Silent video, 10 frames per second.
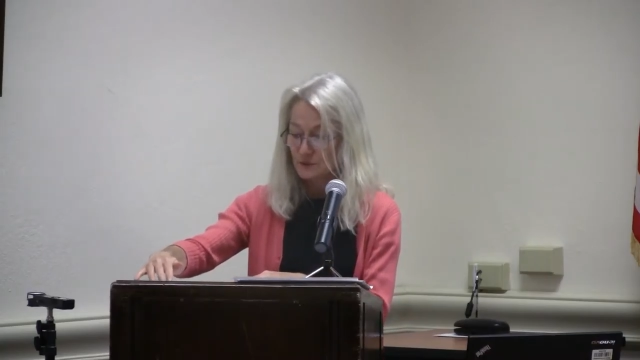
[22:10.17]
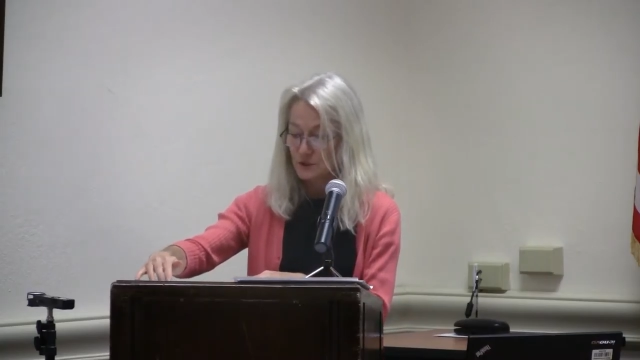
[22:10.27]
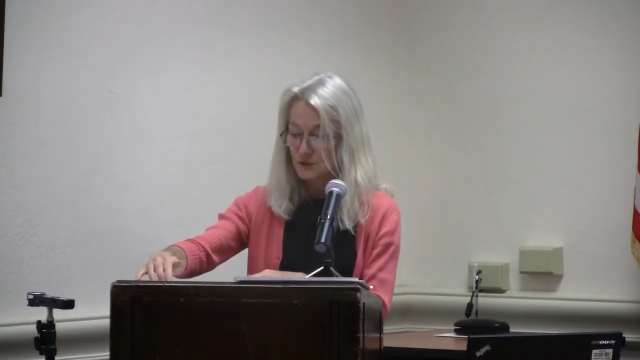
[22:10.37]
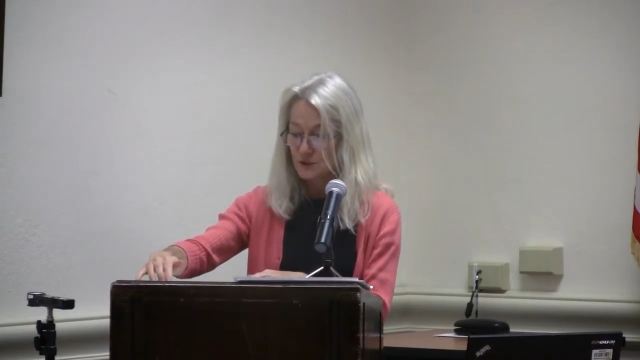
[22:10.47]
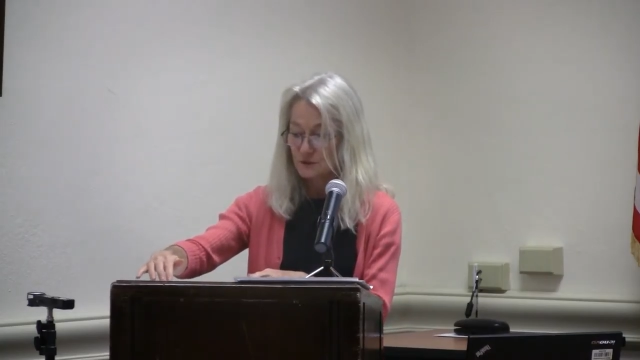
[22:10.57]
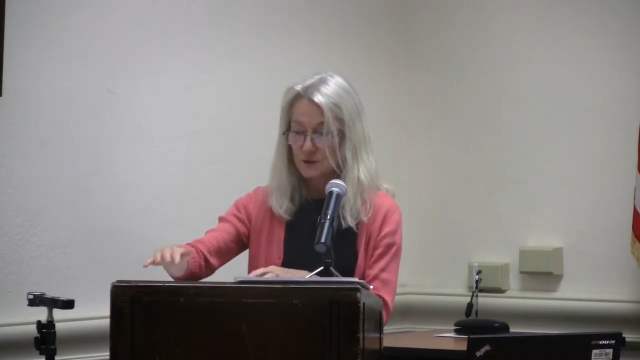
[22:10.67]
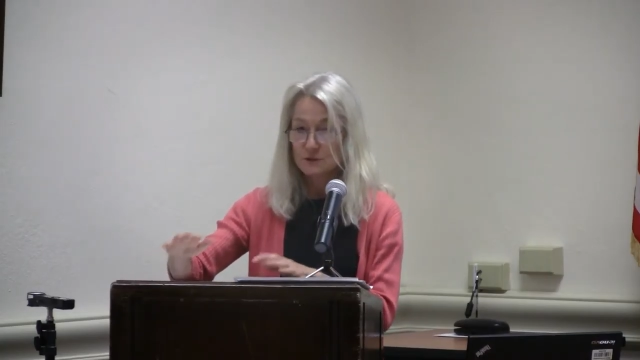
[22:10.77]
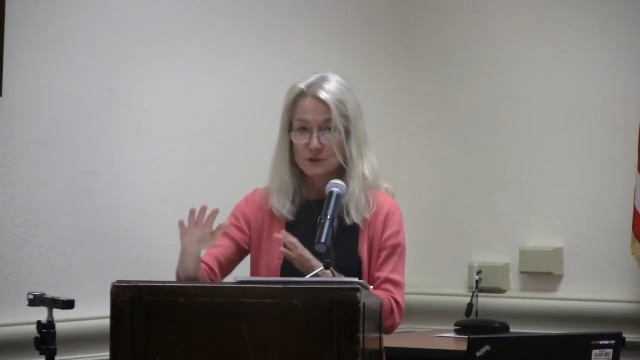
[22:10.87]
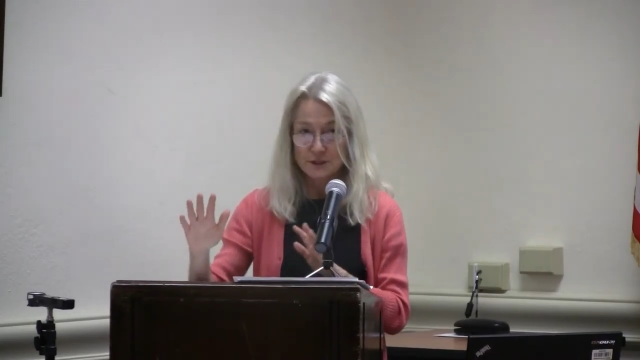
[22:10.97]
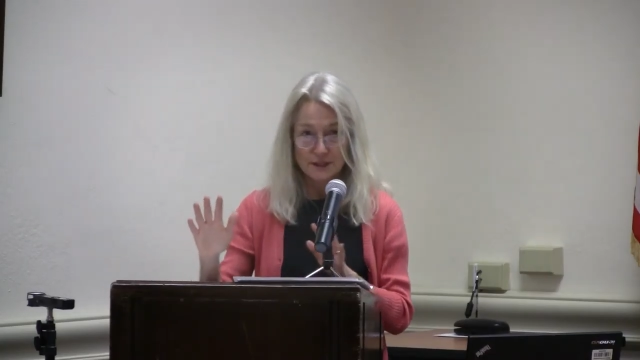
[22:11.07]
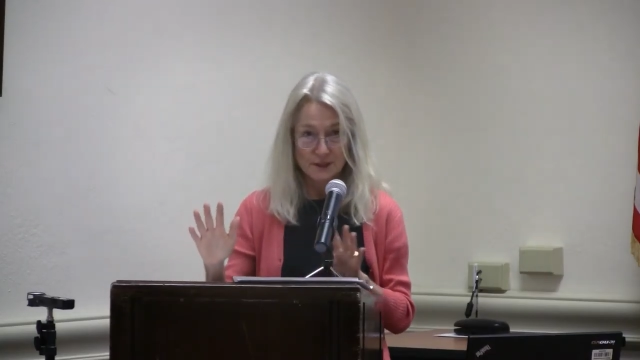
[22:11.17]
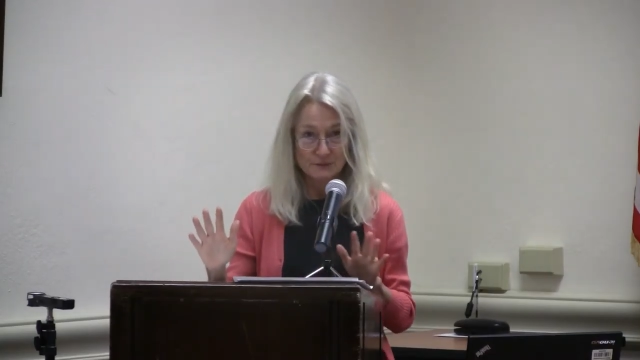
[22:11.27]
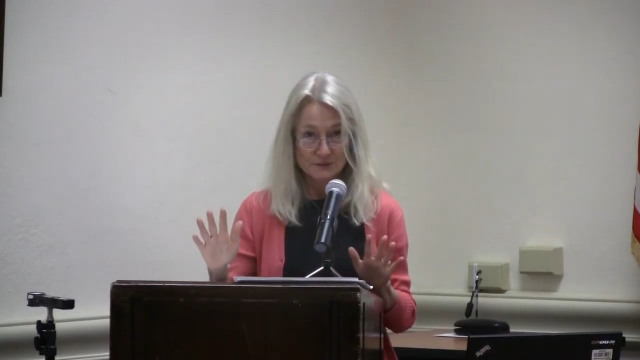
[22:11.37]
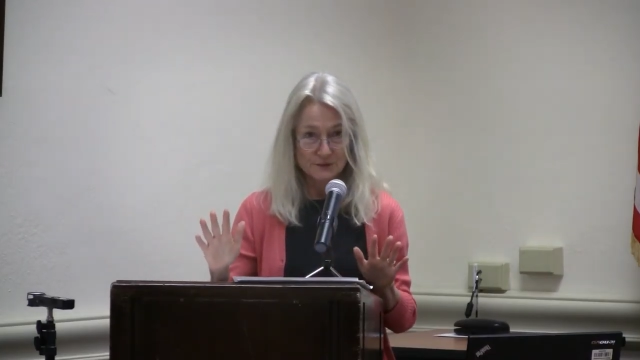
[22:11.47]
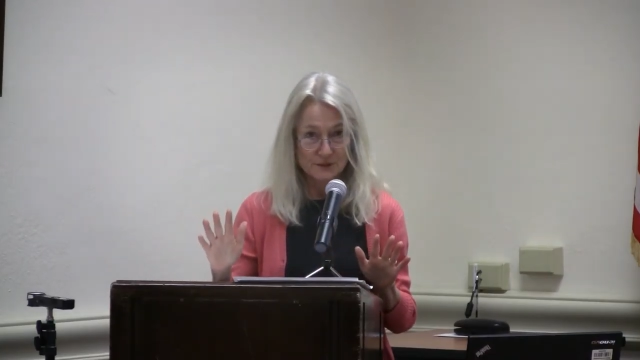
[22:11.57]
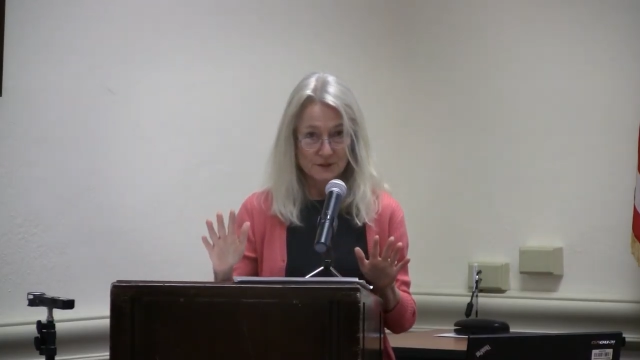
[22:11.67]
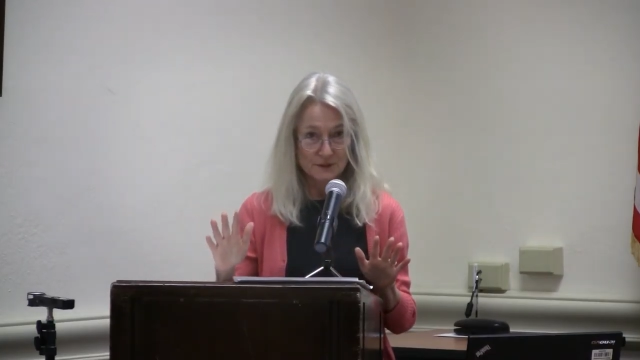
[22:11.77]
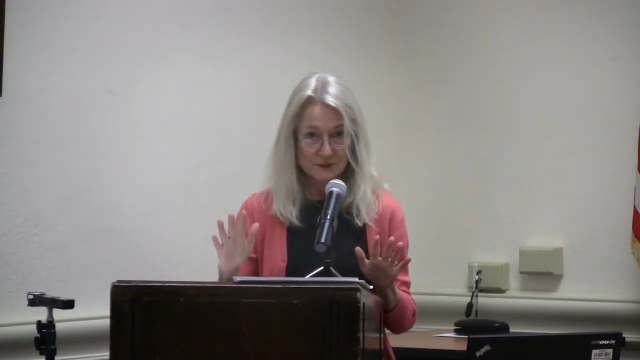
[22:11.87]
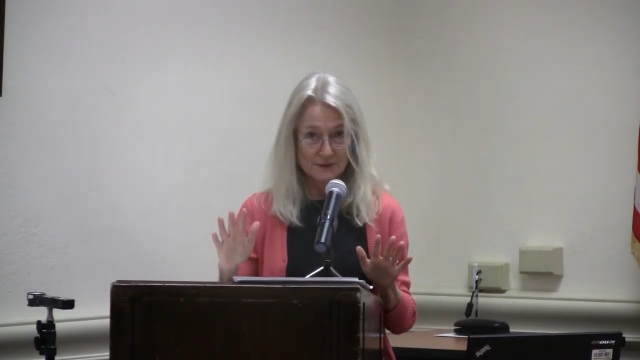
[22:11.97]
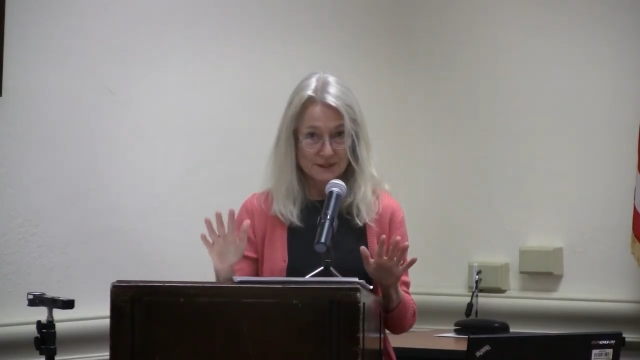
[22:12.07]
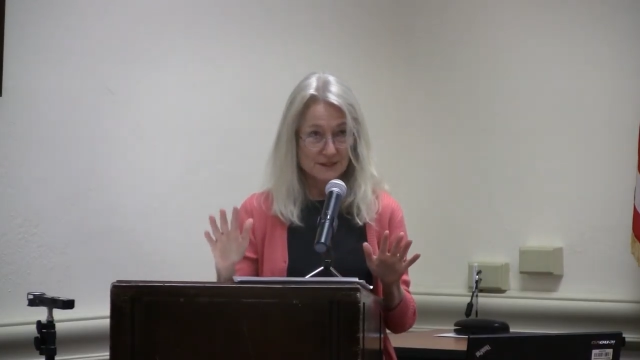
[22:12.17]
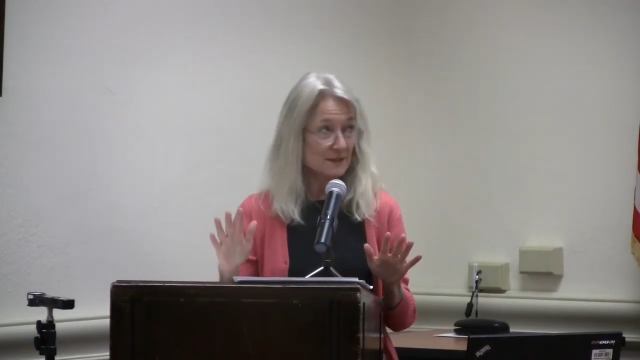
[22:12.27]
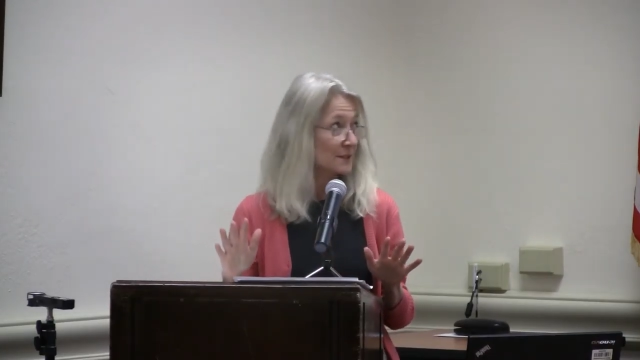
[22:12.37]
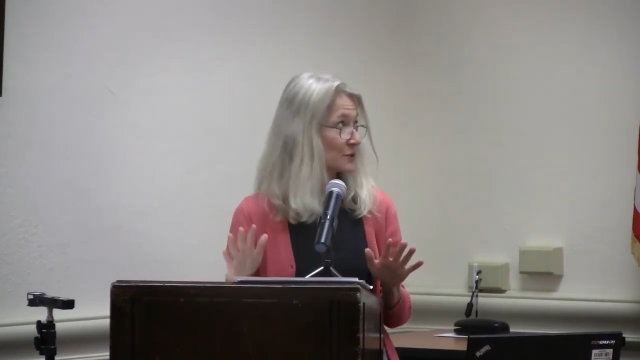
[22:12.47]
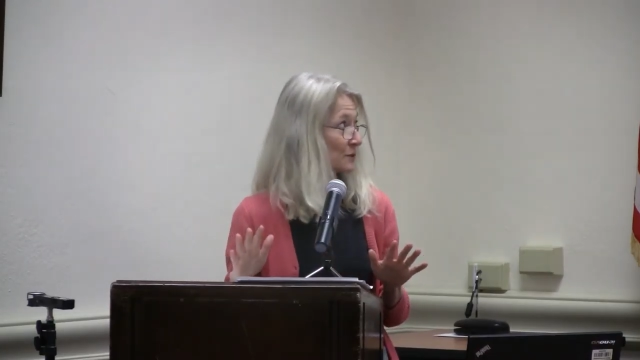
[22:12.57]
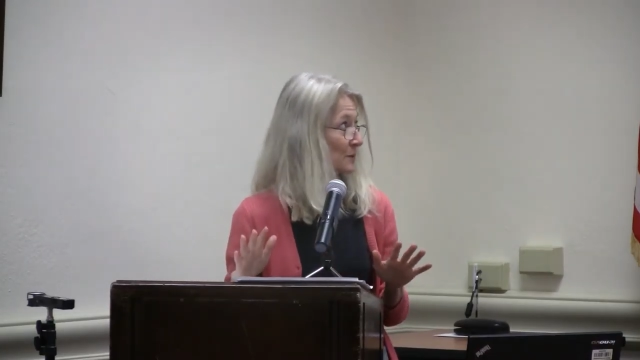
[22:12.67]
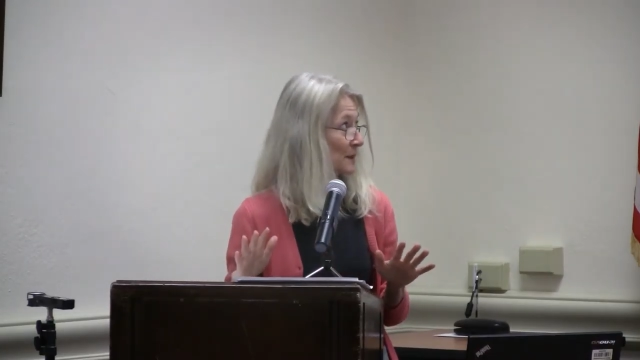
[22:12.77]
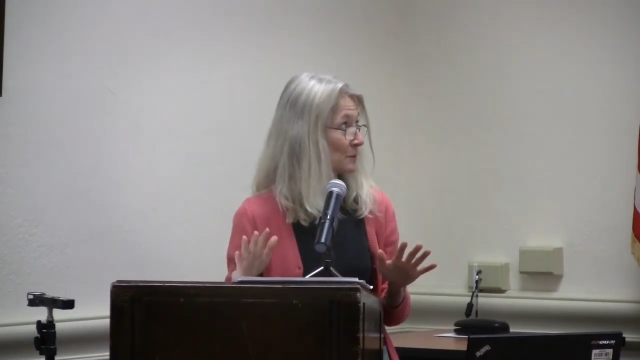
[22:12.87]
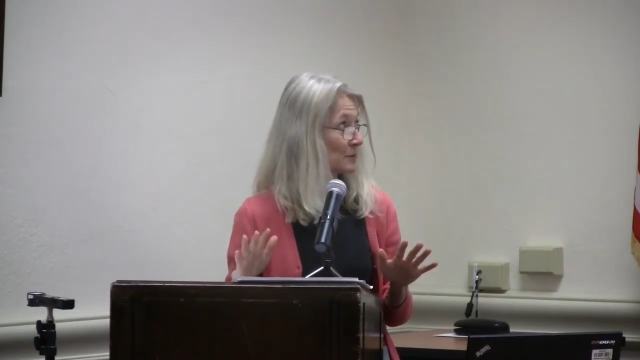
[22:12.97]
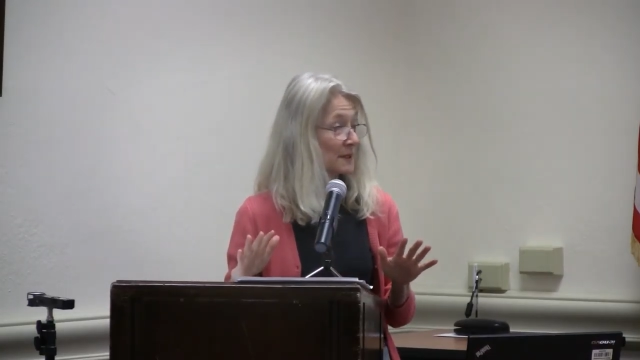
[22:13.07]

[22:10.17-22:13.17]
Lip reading: which is hugely helpful to all of us history people,